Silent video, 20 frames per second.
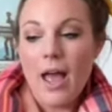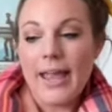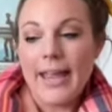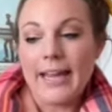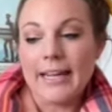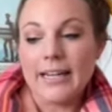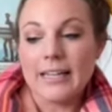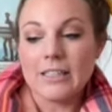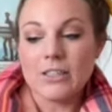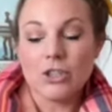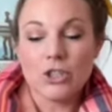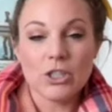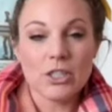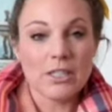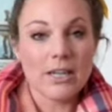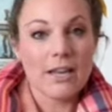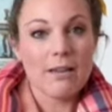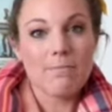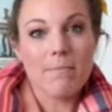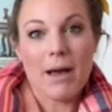and it's
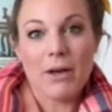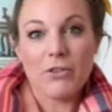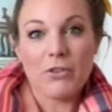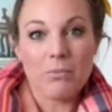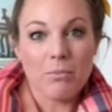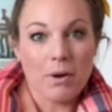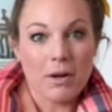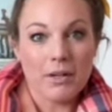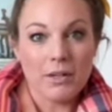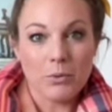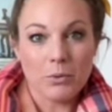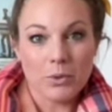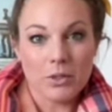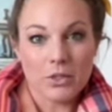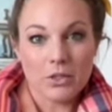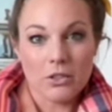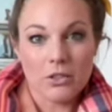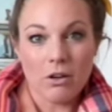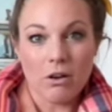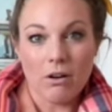just a Bath & Body
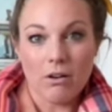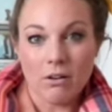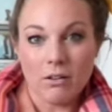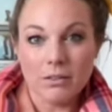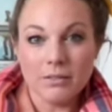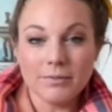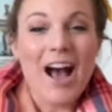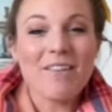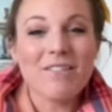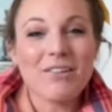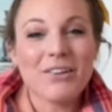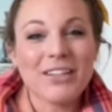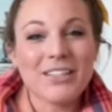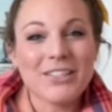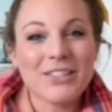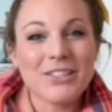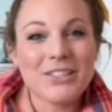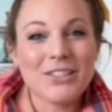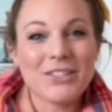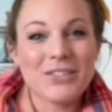Works haul. I'm
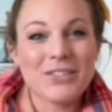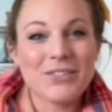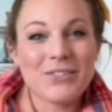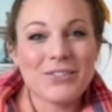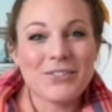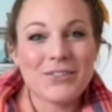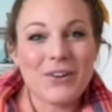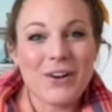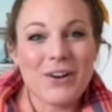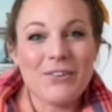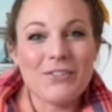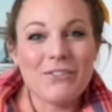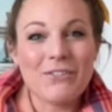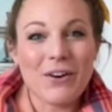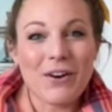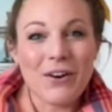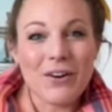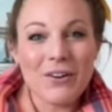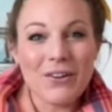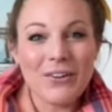going to do a
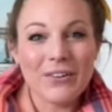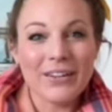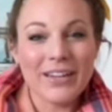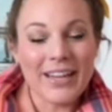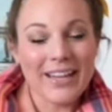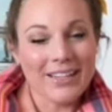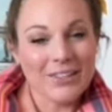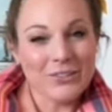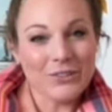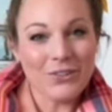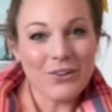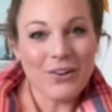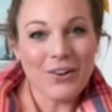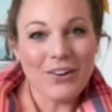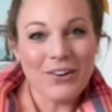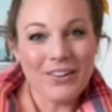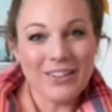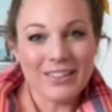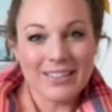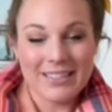fall candle
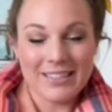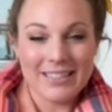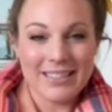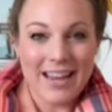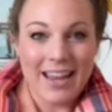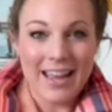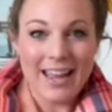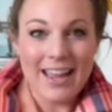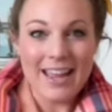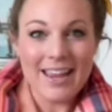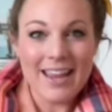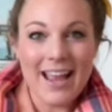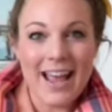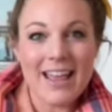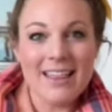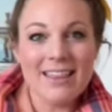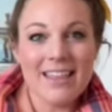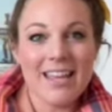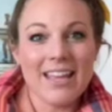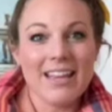haul today,
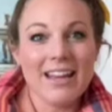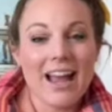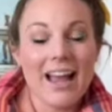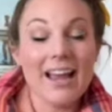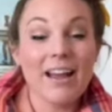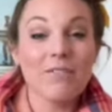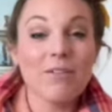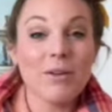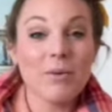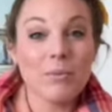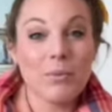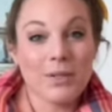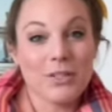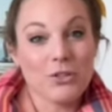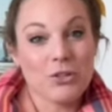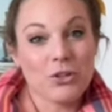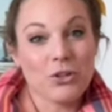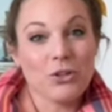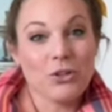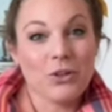and then I have a
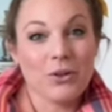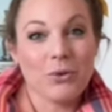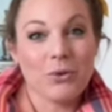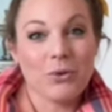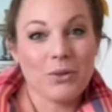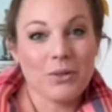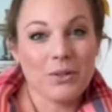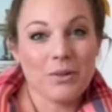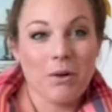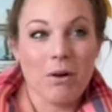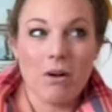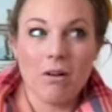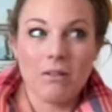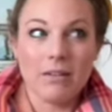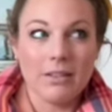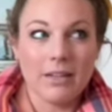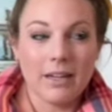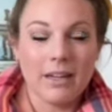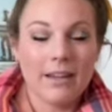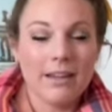winter or
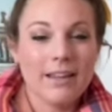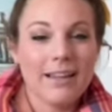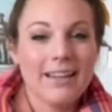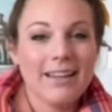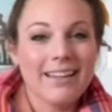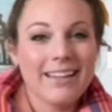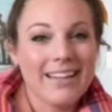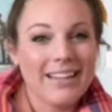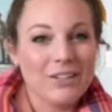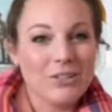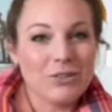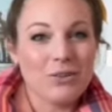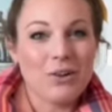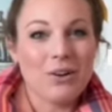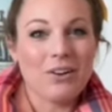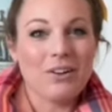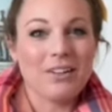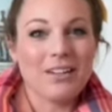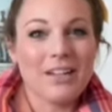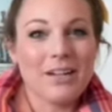holiday candle
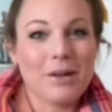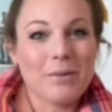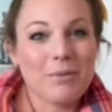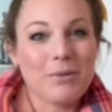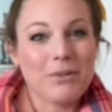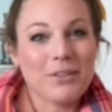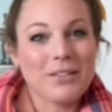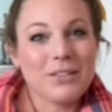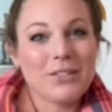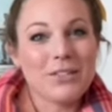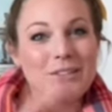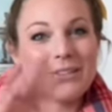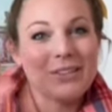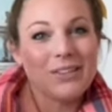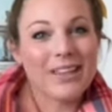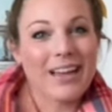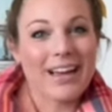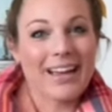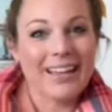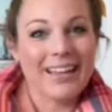haul, and I'm going to do
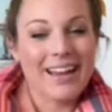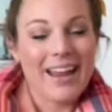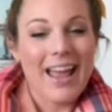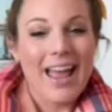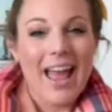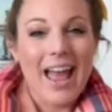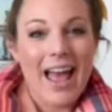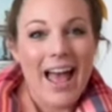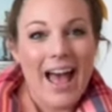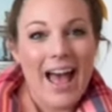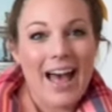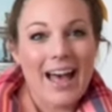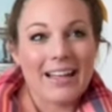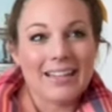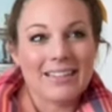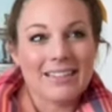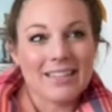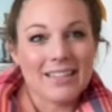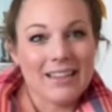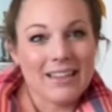that
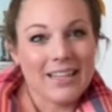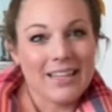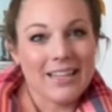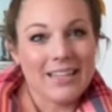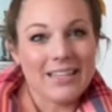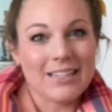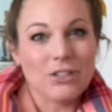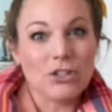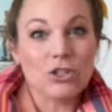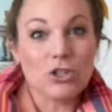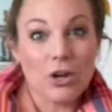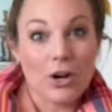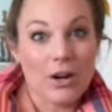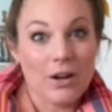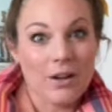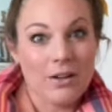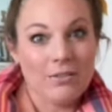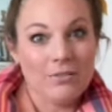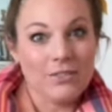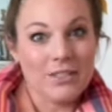at the
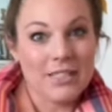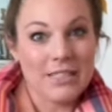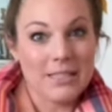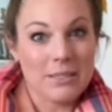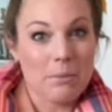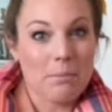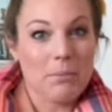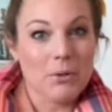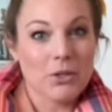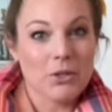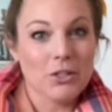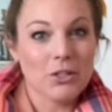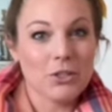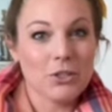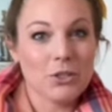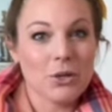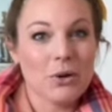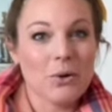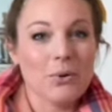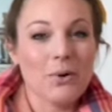start of December.
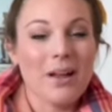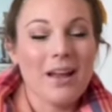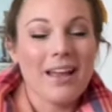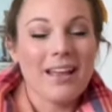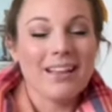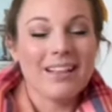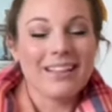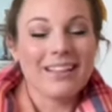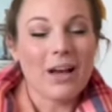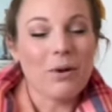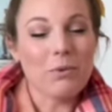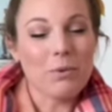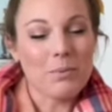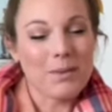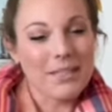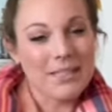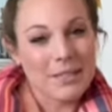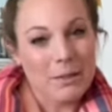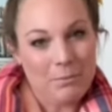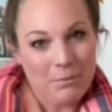So that will
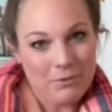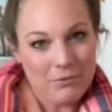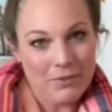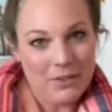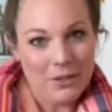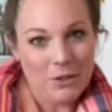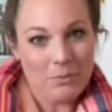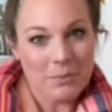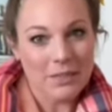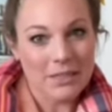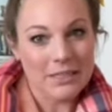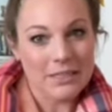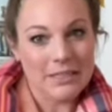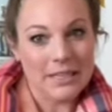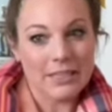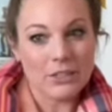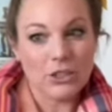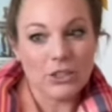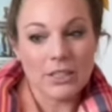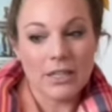be a separate video because
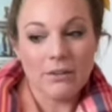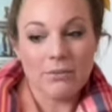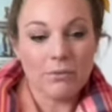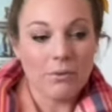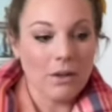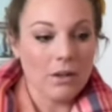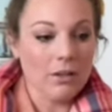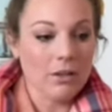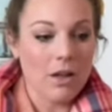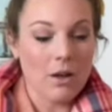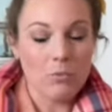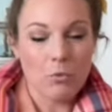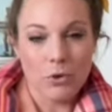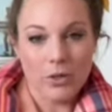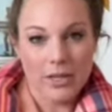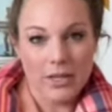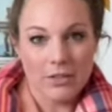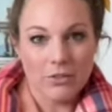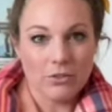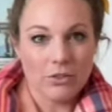I just have a lot more
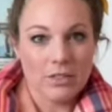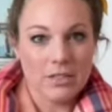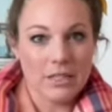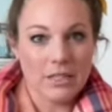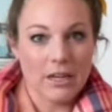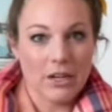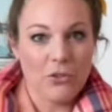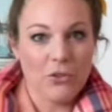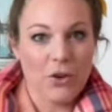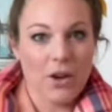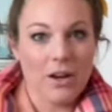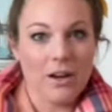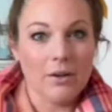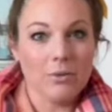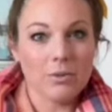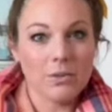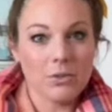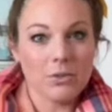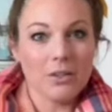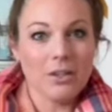candles than I thought. I
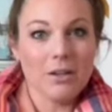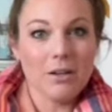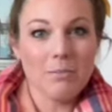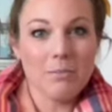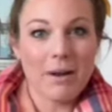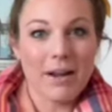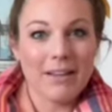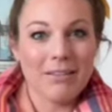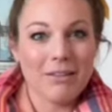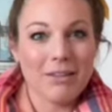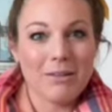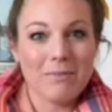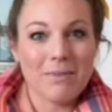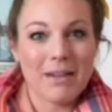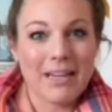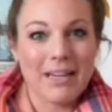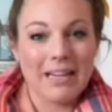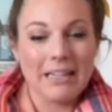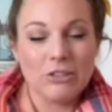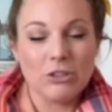was going to combine them,
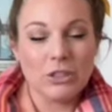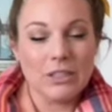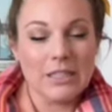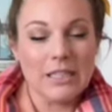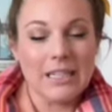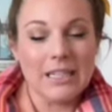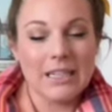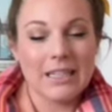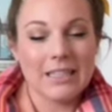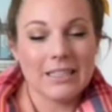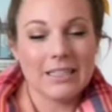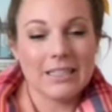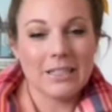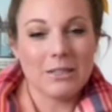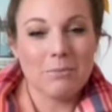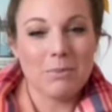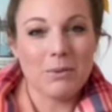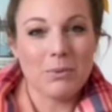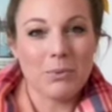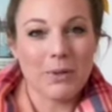and I just think that's going
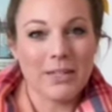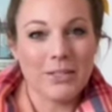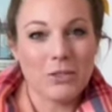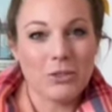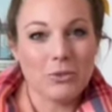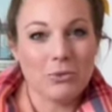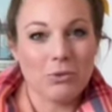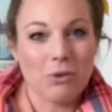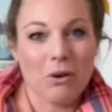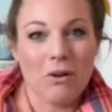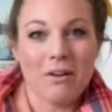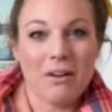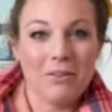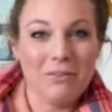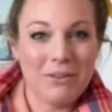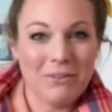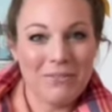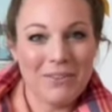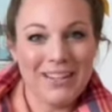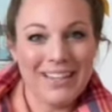to be way too long
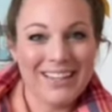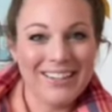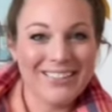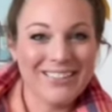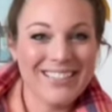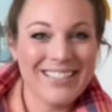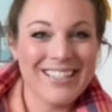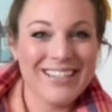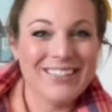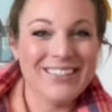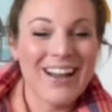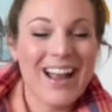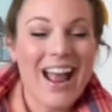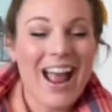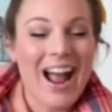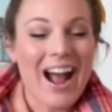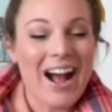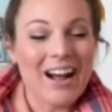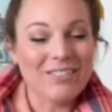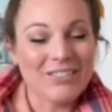of a video. So
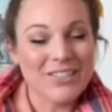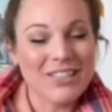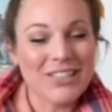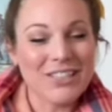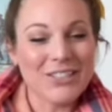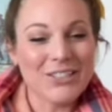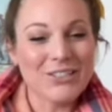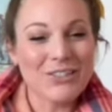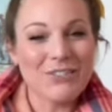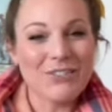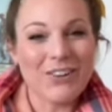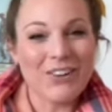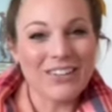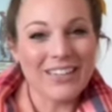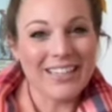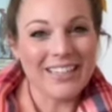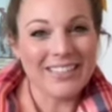I'm just going to do fall